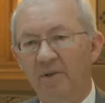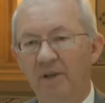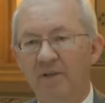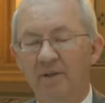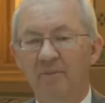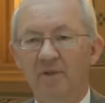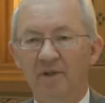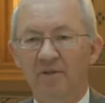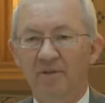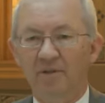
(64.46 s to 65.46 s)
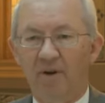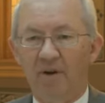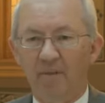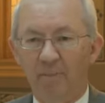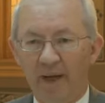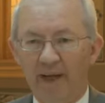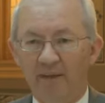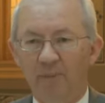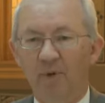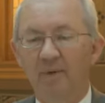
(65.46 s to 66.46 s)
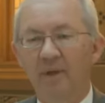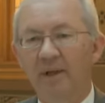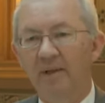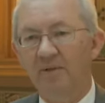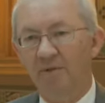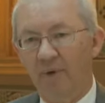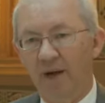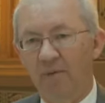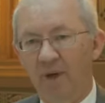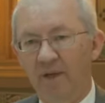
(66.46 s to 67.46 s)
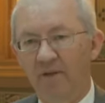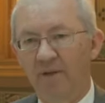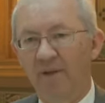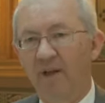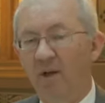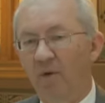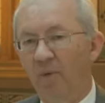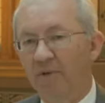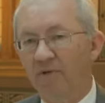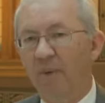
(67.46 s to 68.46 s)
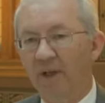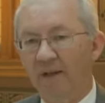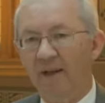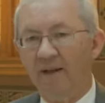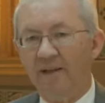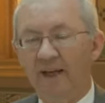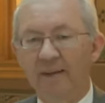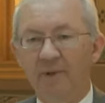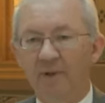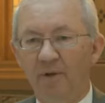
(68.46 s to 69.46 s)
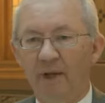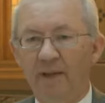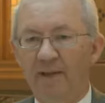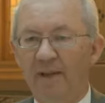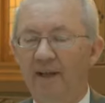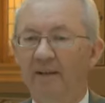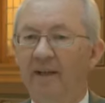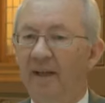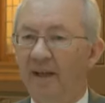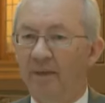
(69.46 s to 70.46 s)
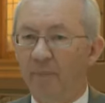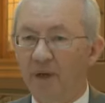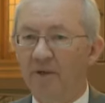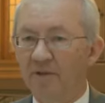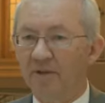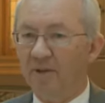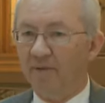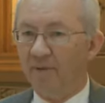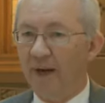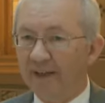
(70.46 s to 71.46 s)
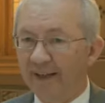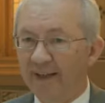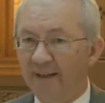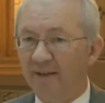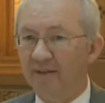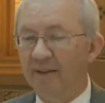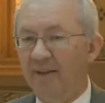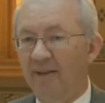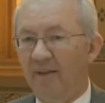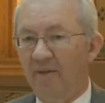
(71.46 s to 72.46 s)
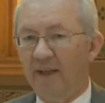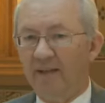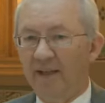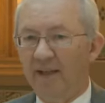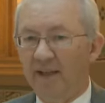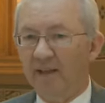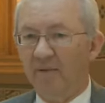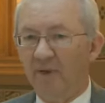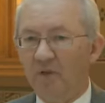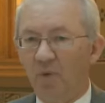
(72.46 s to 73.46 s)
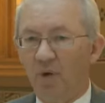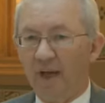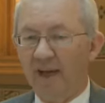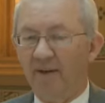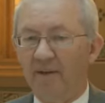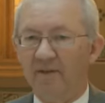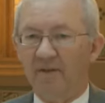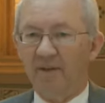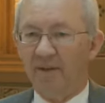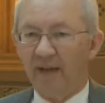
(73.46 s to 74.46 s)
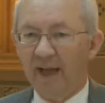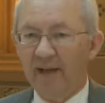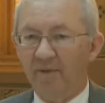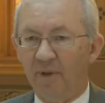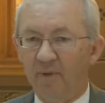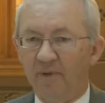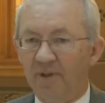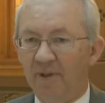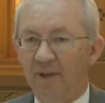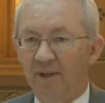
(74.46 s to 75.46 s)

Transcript: systems that just are compatible is the right way to do it. We've spent a lot of time at looking at that. It appears right now that the individual counties that have those